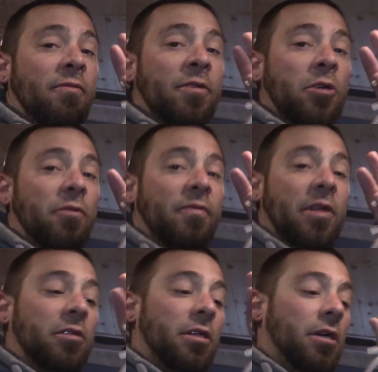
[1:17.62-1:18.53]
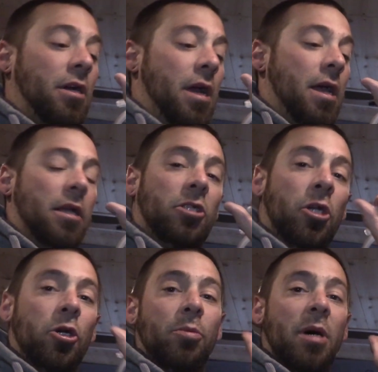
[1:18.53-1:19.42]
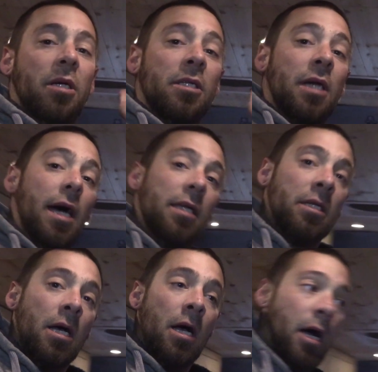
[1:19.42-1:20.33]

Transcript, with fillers: fuel filter and tube size.